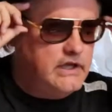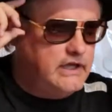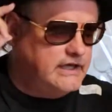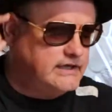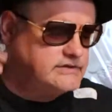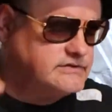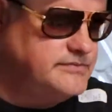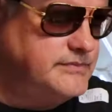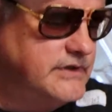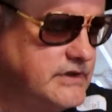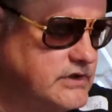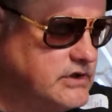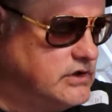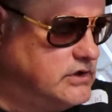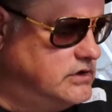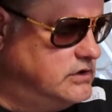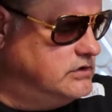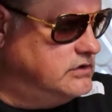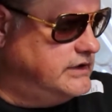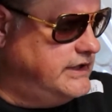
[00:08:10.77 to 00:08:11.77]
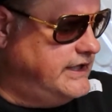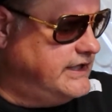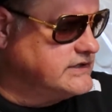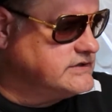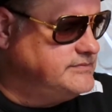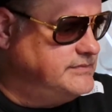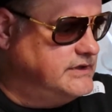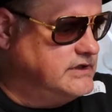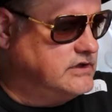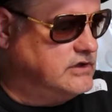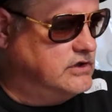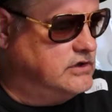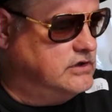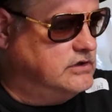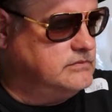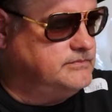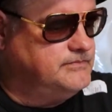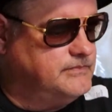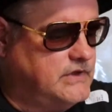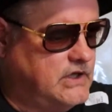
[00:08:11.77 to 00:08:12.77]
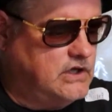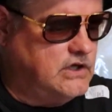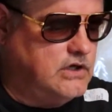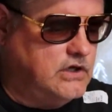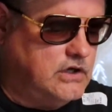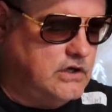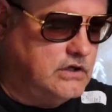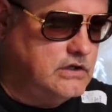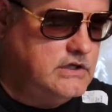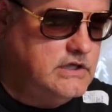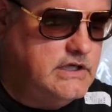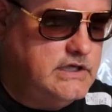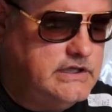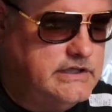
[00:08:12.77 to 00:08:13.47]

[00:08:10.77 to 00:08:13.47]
X-Men girl, X-Men girl. Oh.